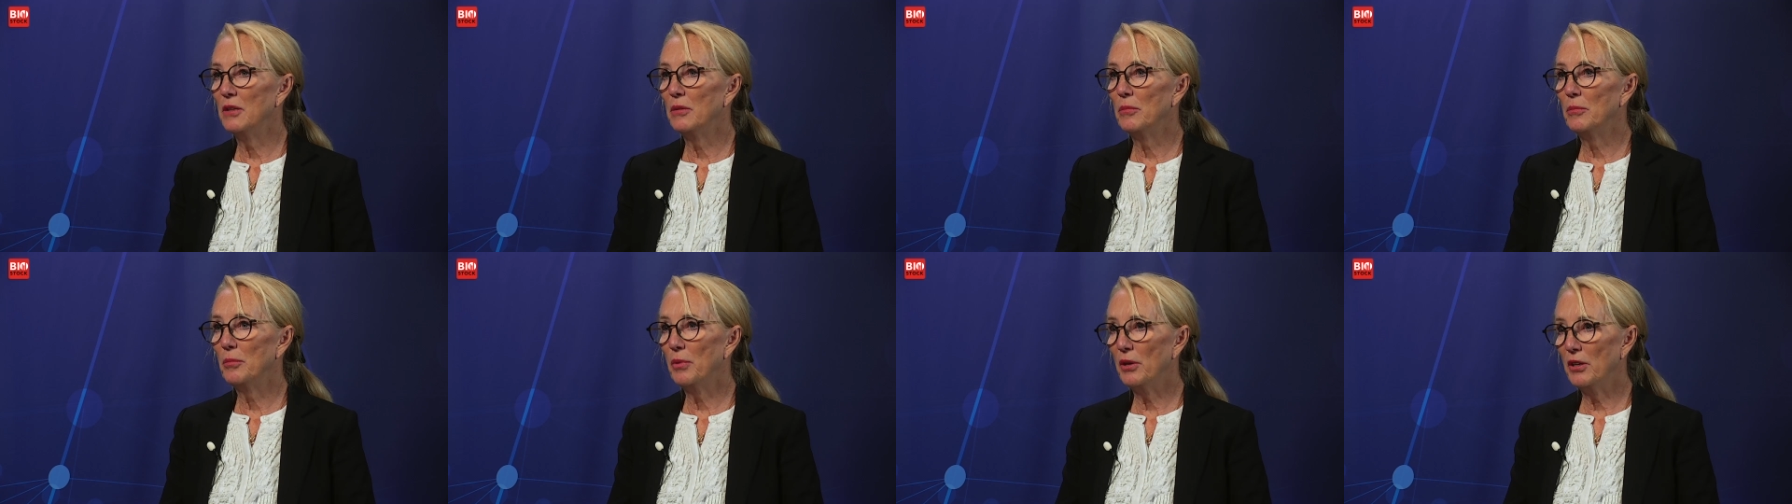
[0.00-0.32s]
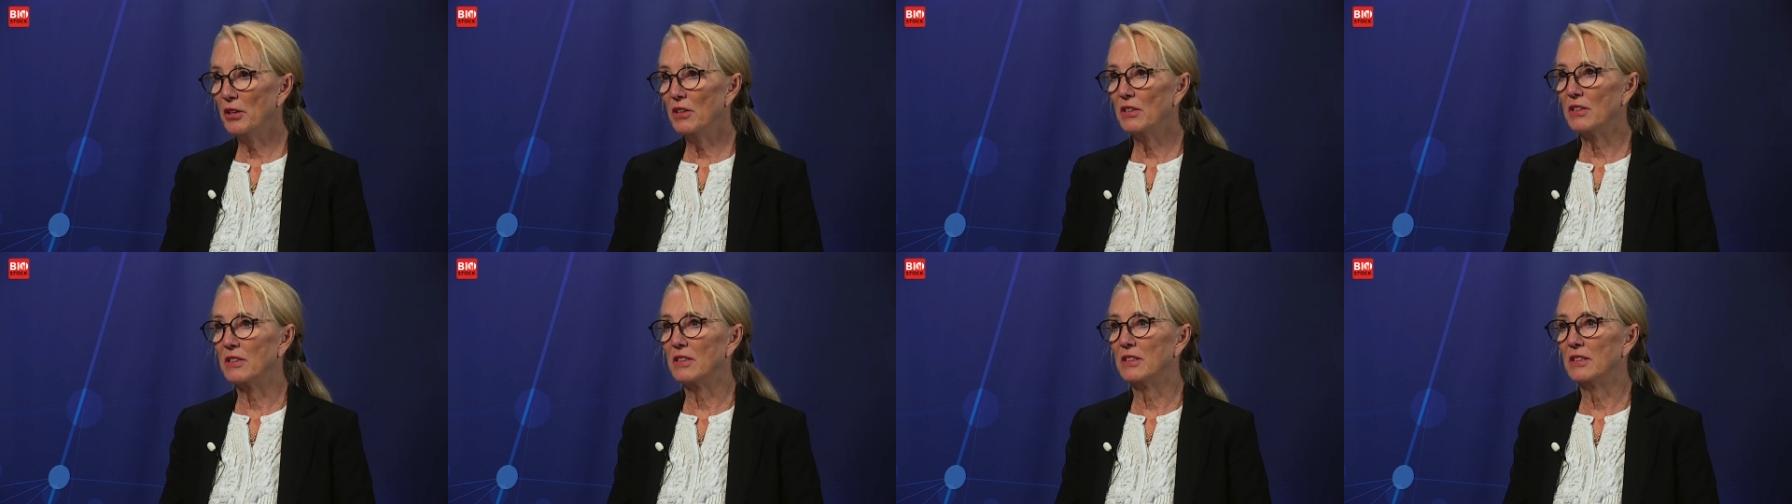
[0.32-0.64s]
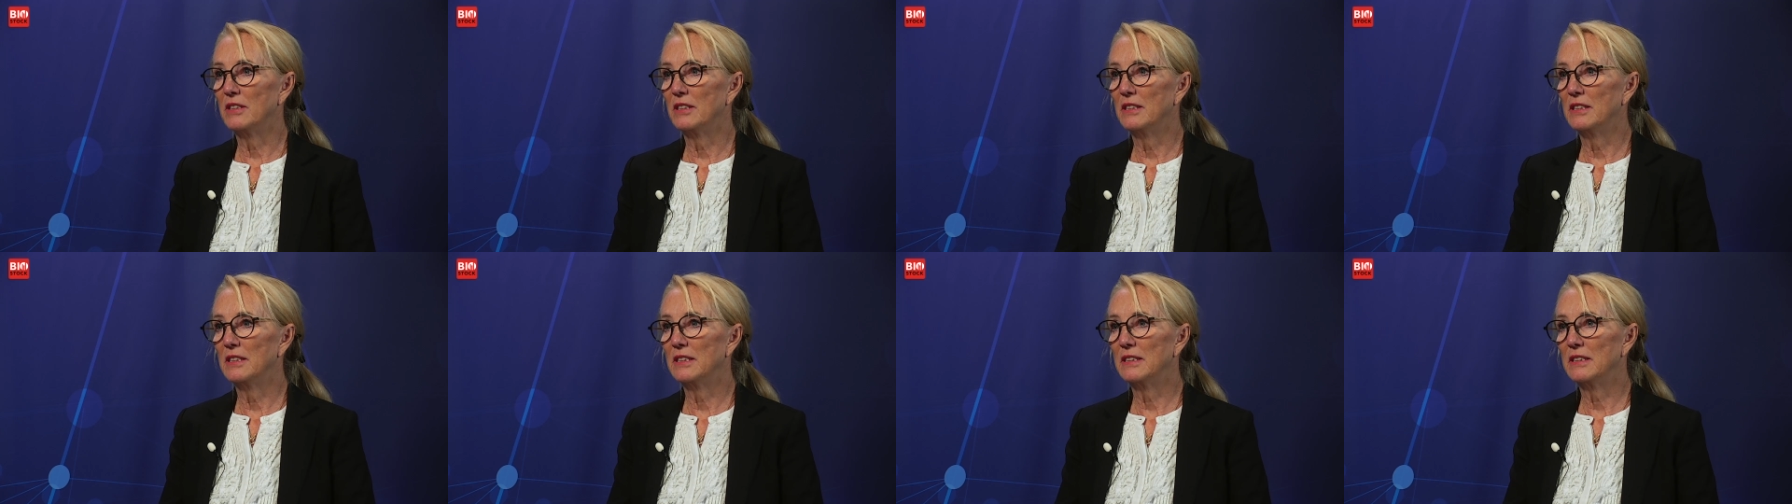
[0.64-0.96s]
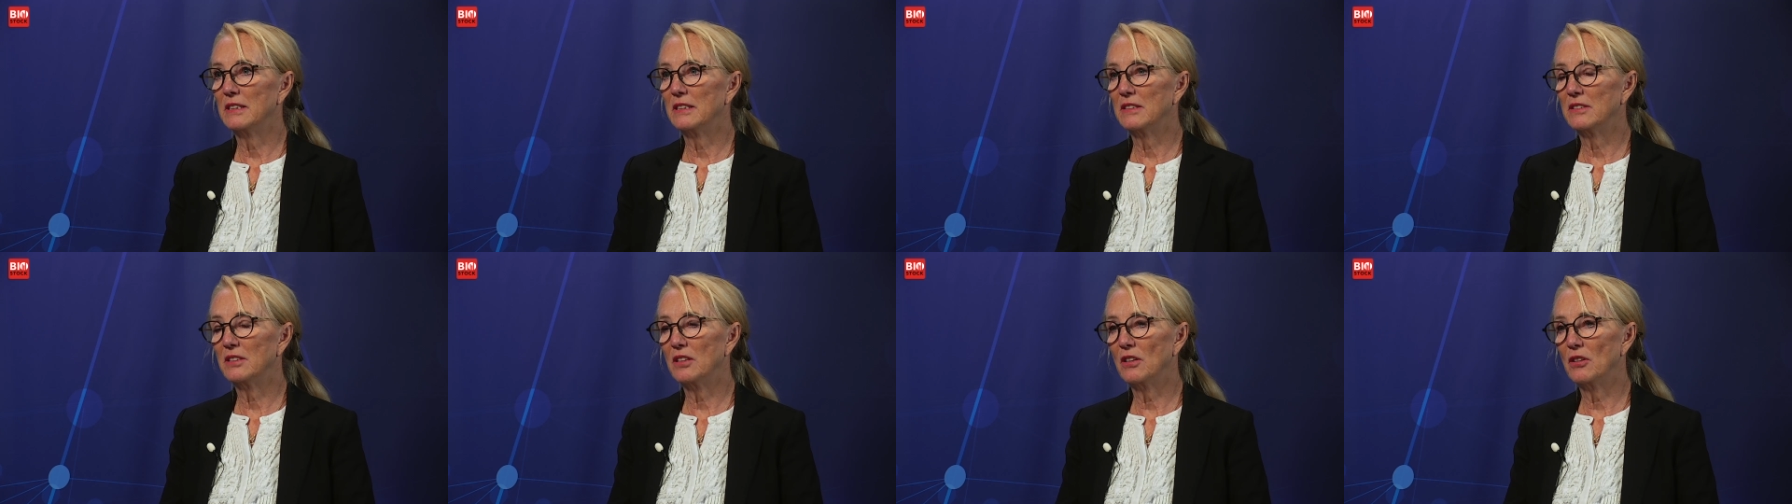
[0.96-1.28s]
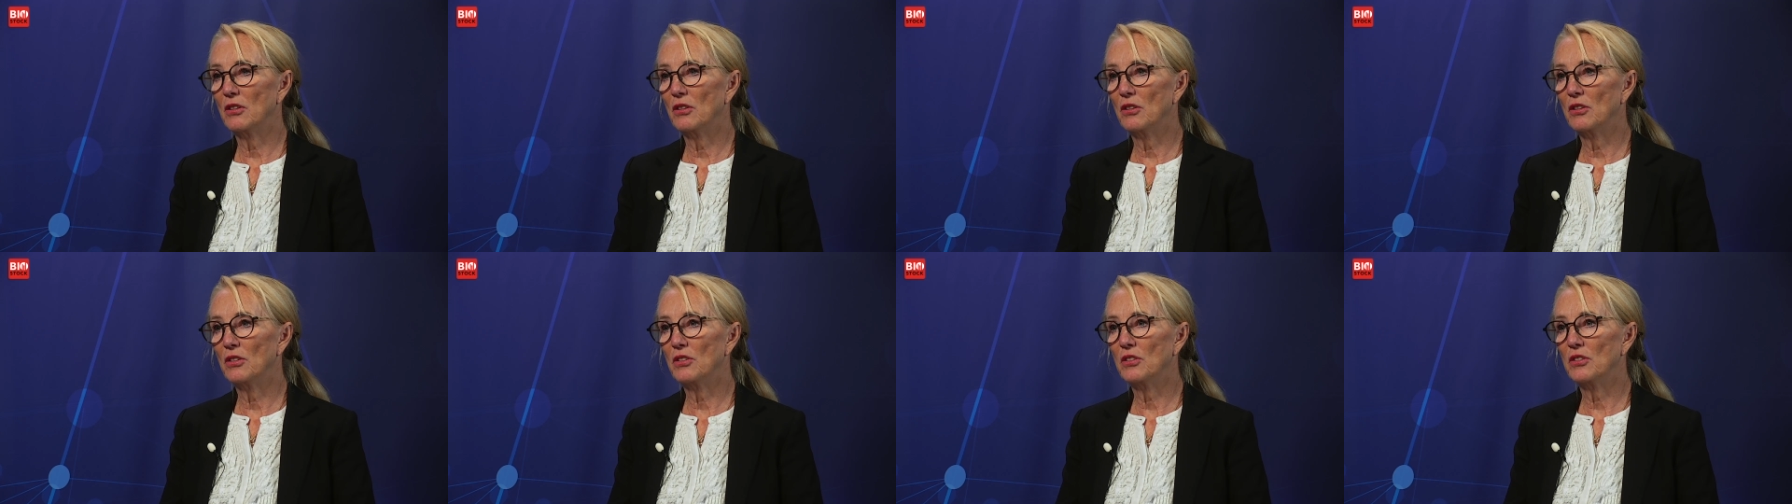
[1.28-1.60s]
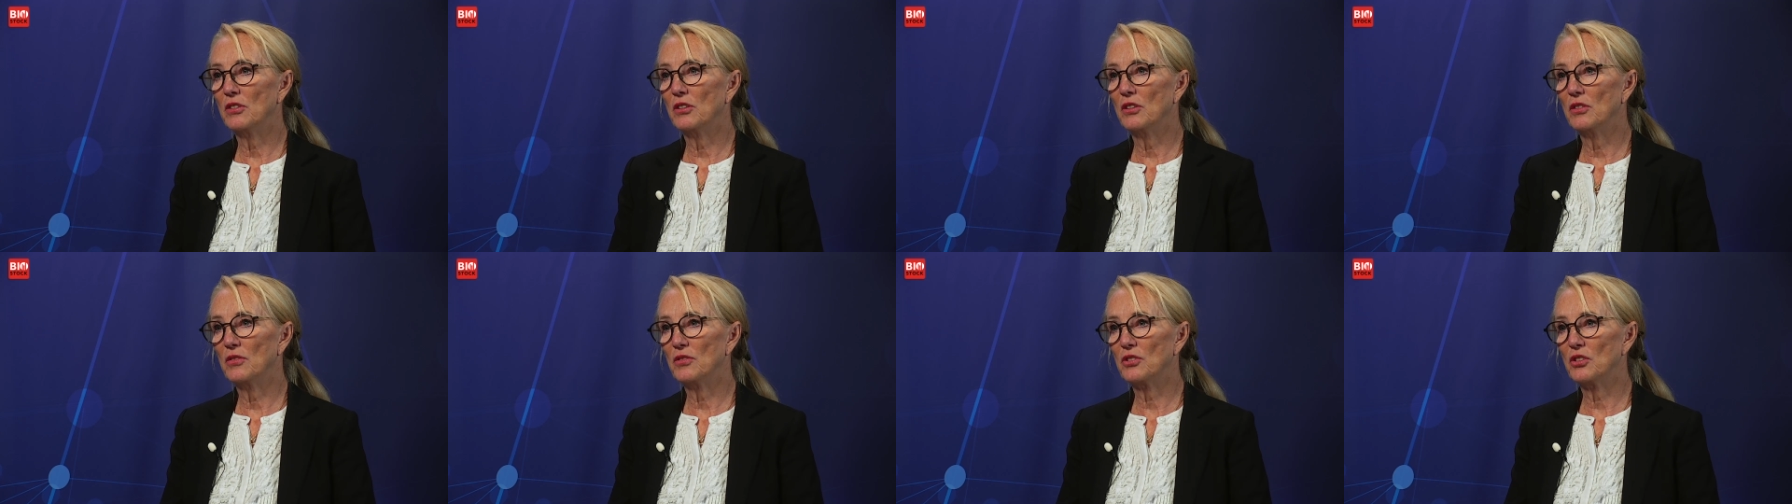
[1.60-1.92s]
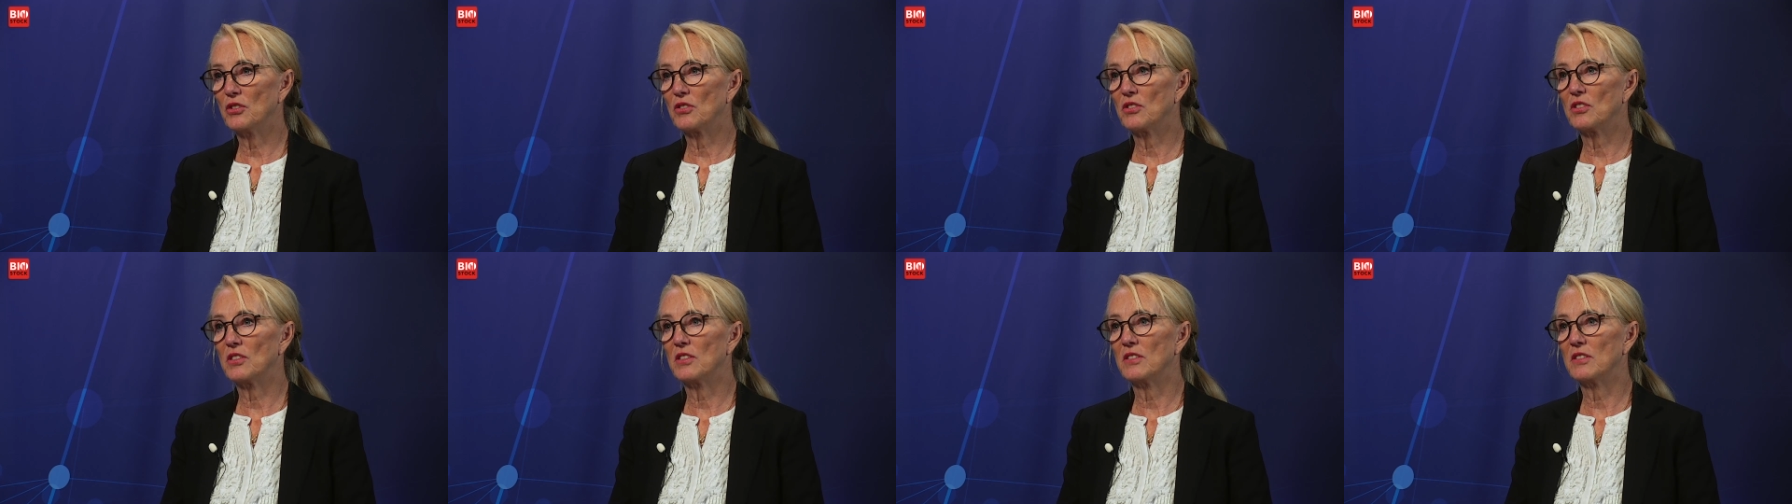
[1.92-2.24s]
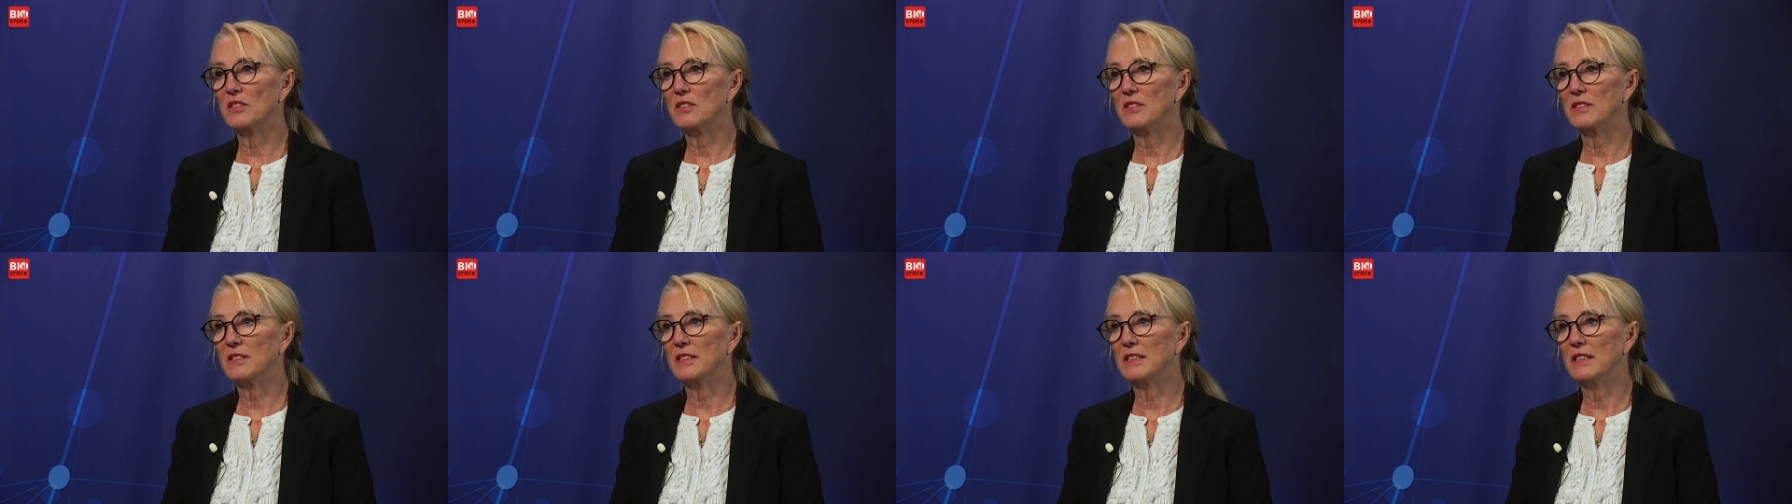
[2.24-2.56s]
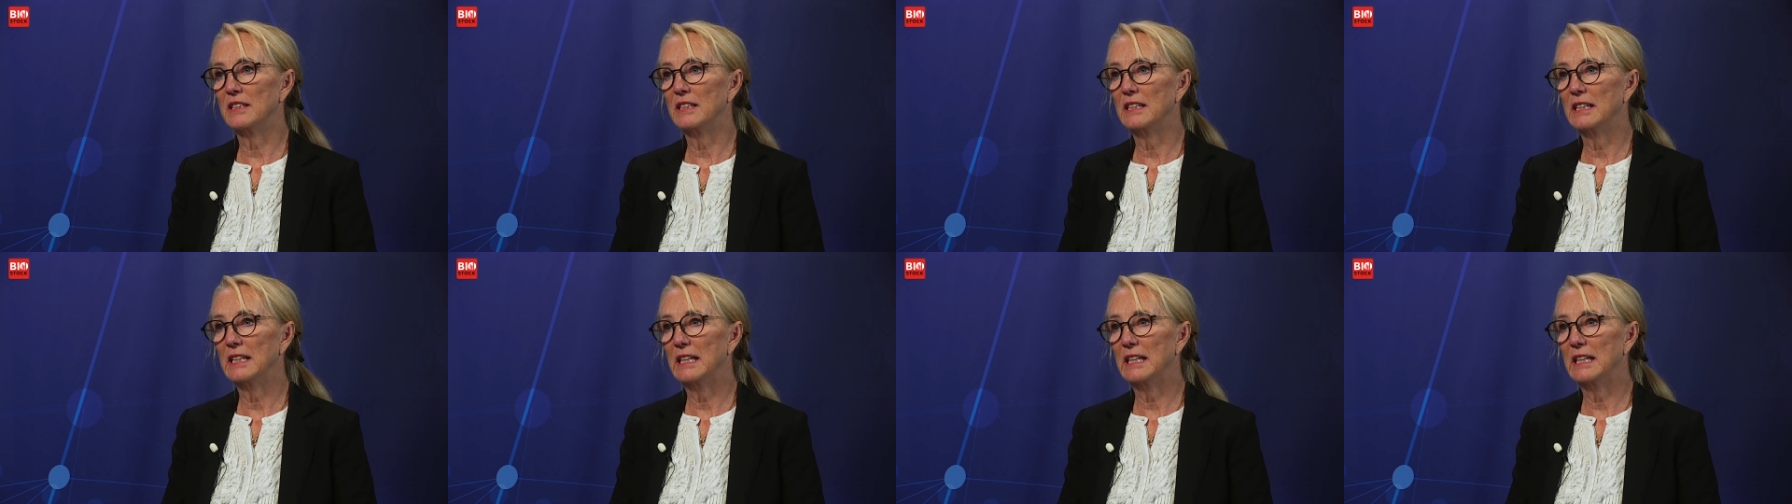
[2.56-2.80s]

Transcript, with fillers: but there's a lot of toxicity